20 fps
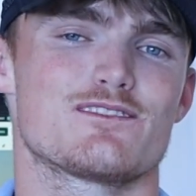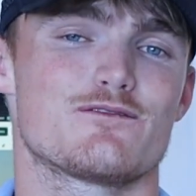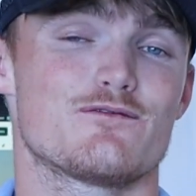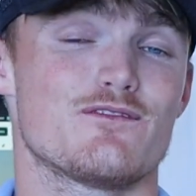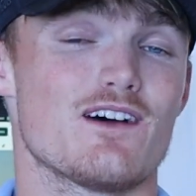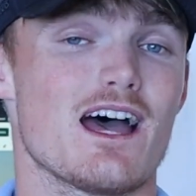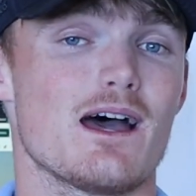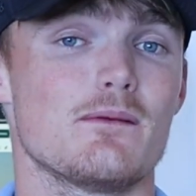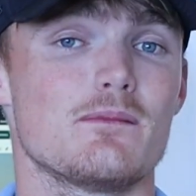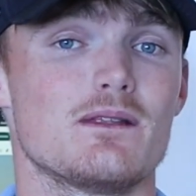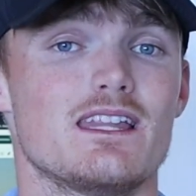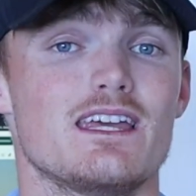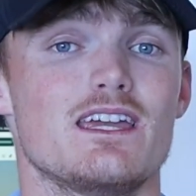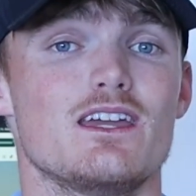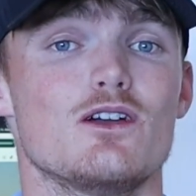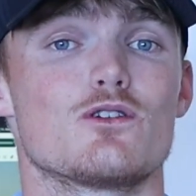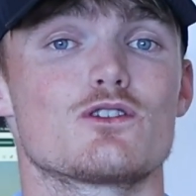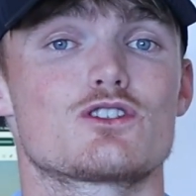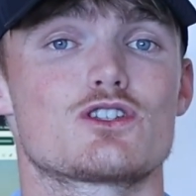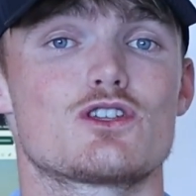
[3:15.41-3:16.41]
a
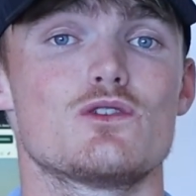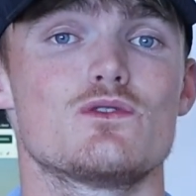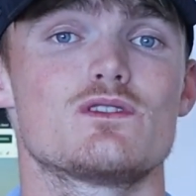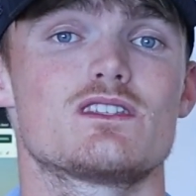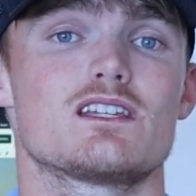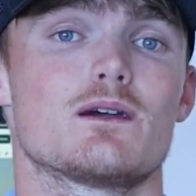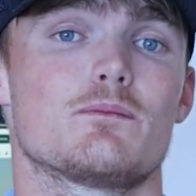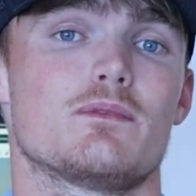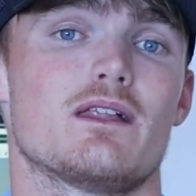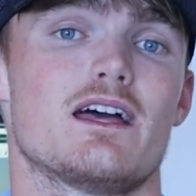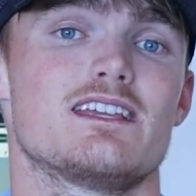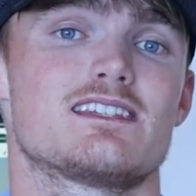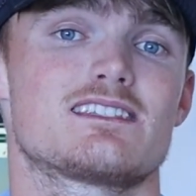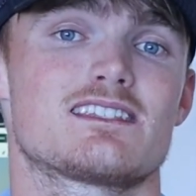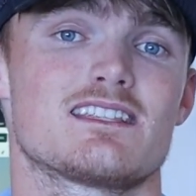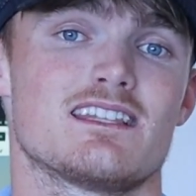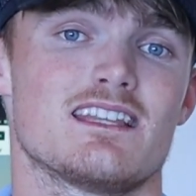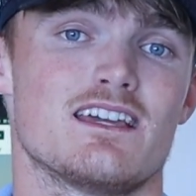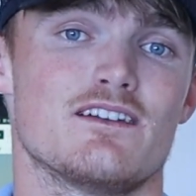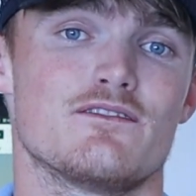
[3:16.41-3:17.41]
family or choosing a place
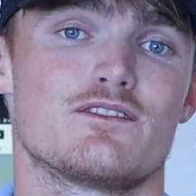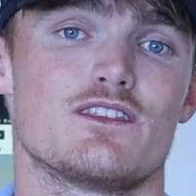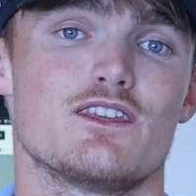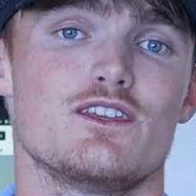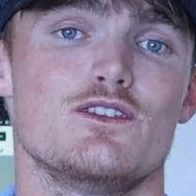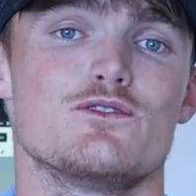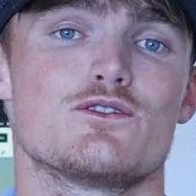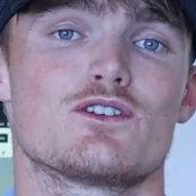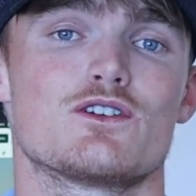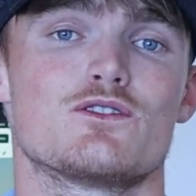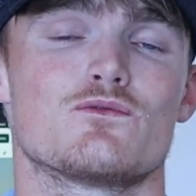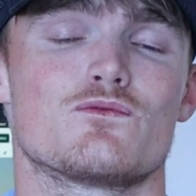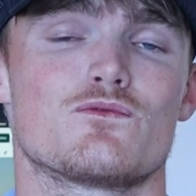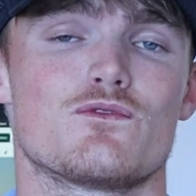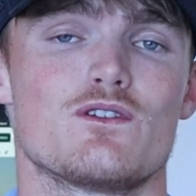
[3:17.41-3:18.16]
to live that you can